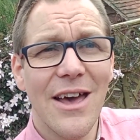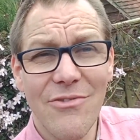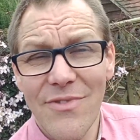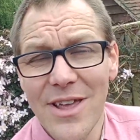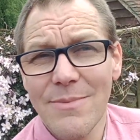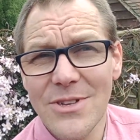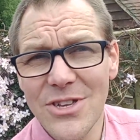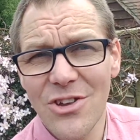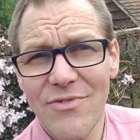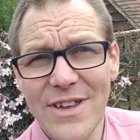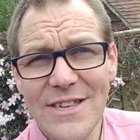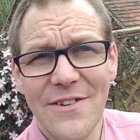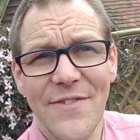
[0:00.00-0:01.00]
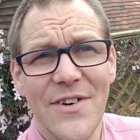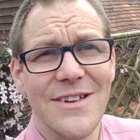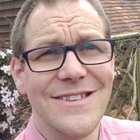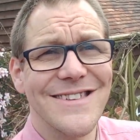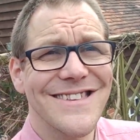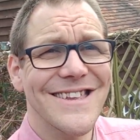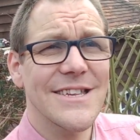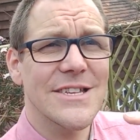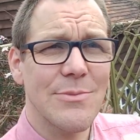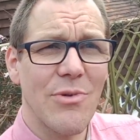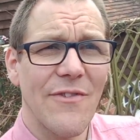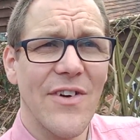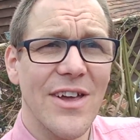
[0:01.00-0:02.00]
our aim as careers advisors is
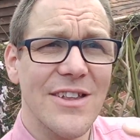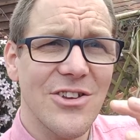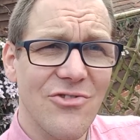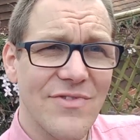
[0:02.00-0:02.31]
to provide